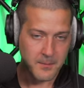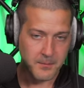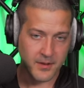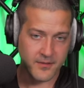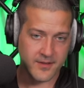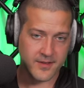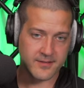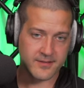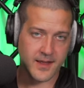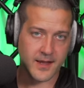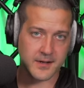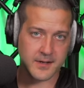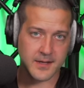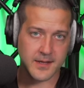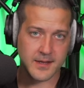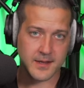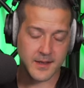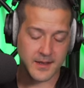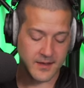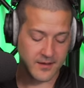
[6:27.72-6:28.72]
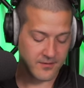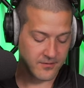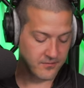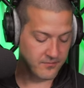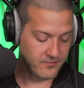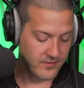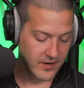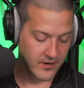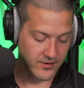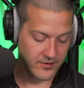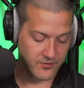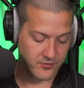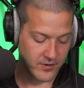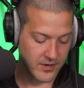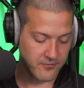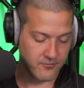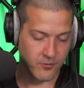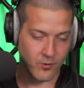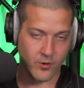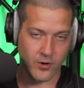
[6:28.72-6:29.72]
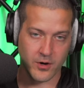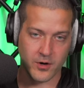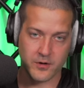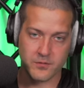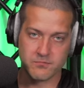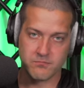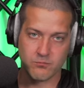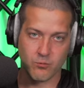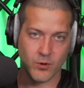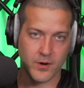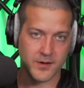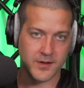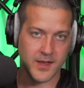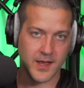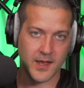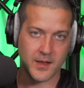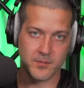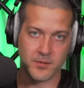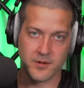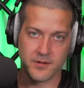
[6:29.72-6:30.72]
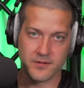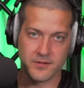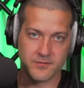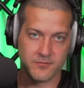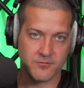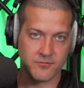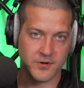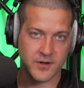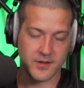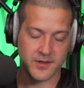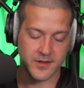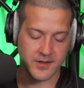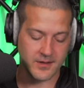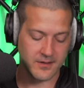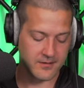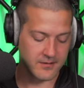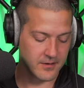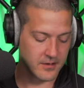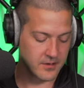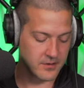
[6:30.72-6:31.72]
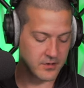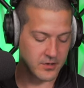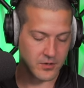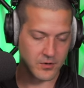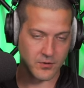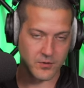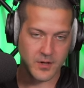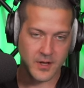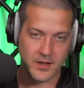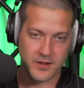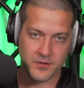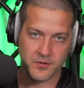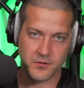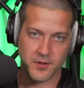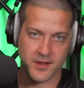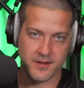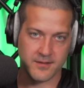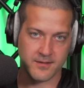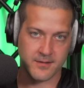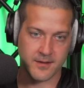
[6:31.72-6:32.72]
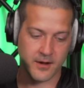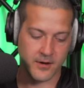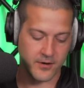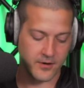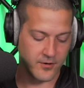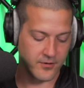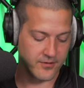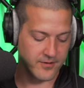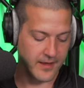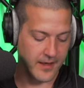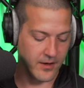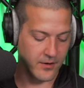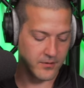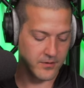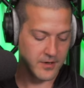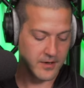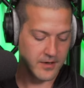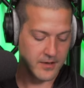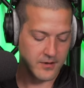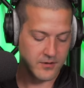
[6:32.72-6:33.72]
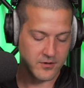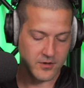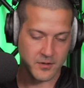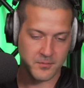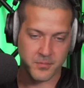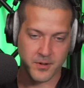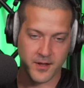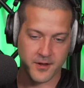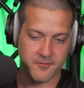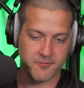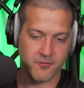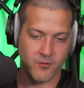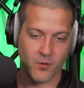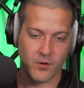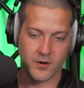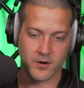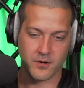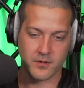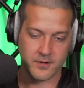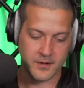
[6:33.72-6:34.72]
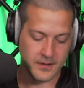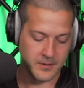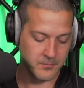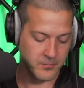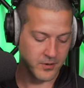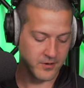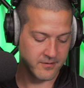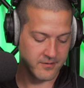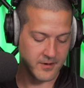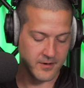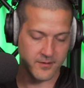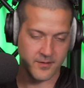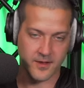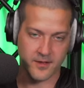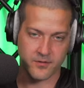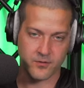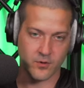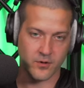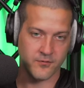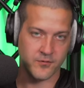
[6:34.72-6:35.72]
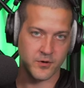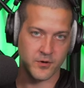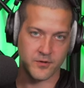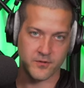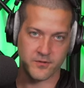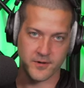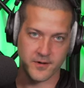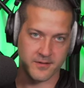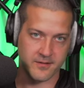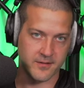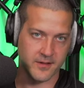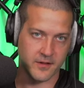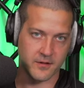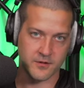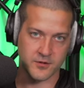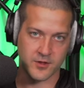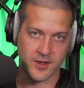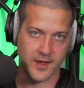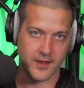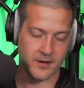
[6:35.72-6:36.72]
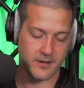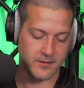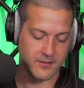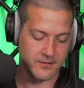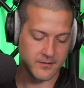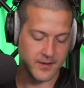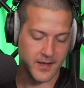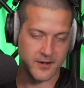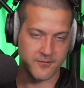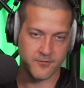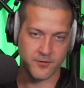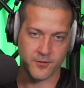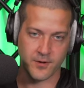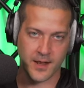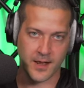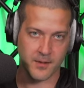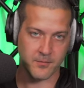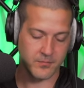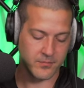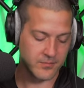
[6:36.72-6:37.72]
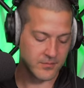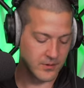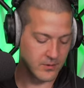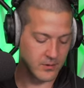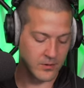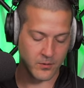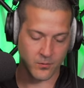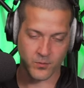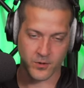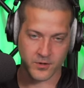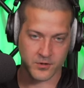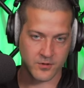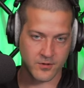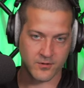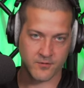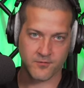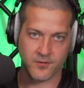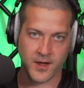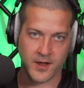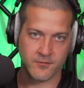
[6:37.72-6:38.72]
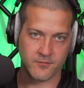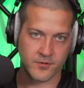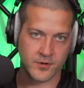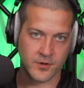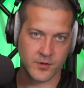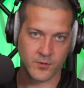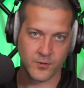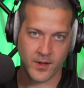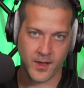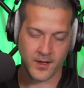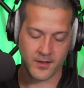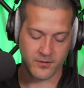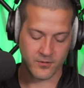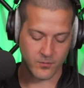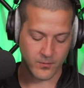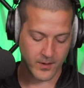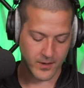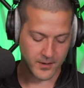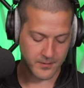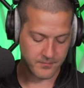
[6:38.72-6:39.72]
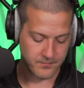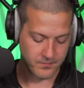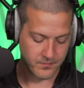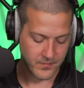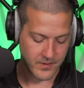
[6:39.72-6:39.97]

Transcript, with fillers: But this technique is very straightforward. One cable, really easy to do. You get stereo sound. You can plug four inputs into this, or if you're using a single channel headphone amp, it'll work just fine for you as well.